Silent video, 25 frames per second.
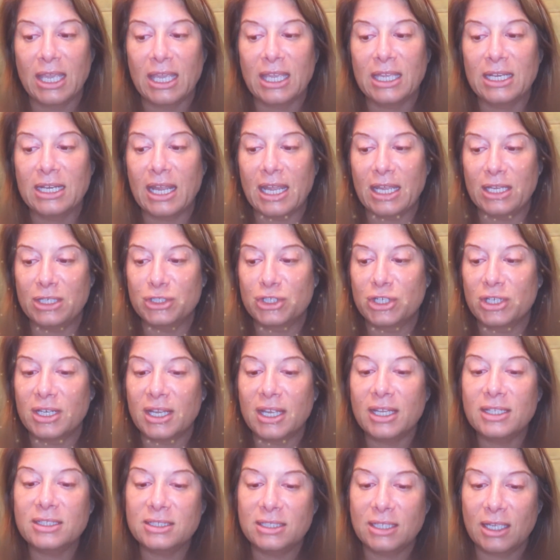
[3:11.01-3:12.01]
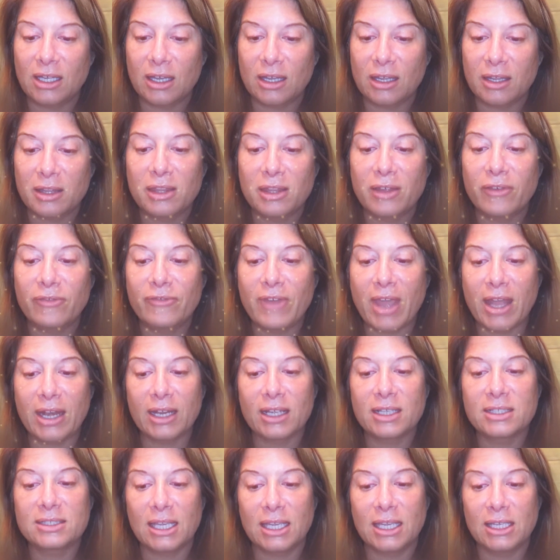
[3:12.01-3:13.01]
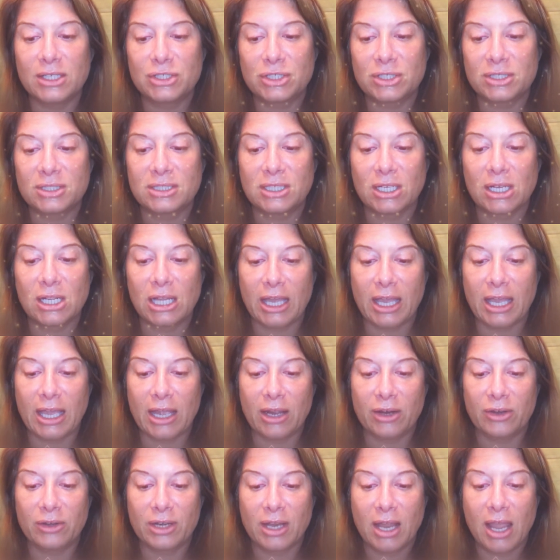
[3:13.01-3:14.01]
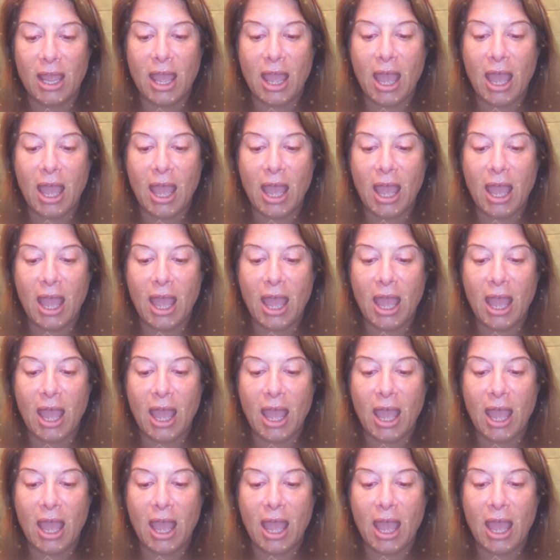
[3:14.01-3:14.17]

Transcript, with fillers: In ancient India, the Vedic sages declared,